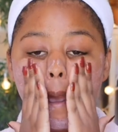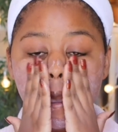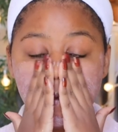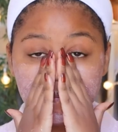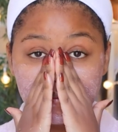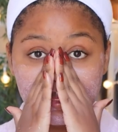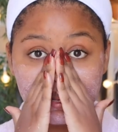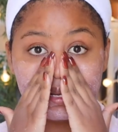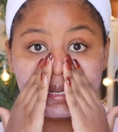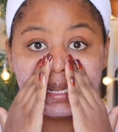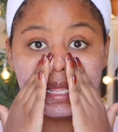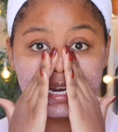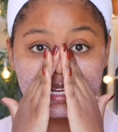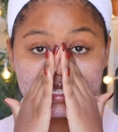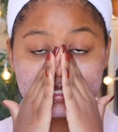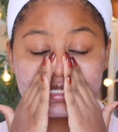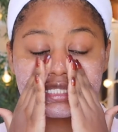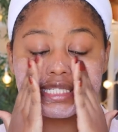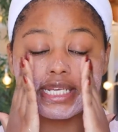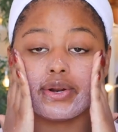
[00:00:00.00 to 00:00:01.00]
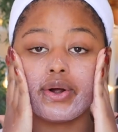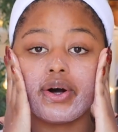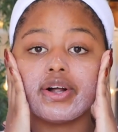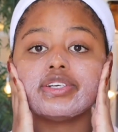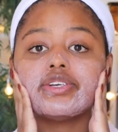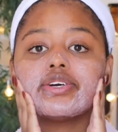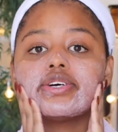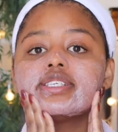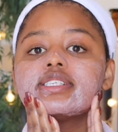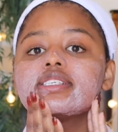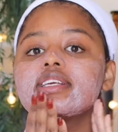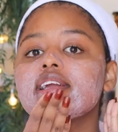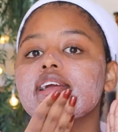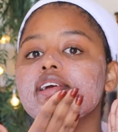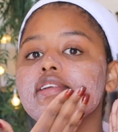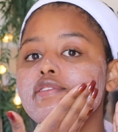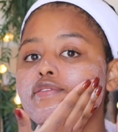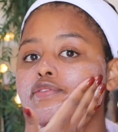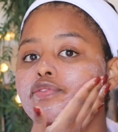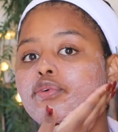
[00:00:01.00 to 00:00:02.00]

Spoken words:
and then let it sit on your skin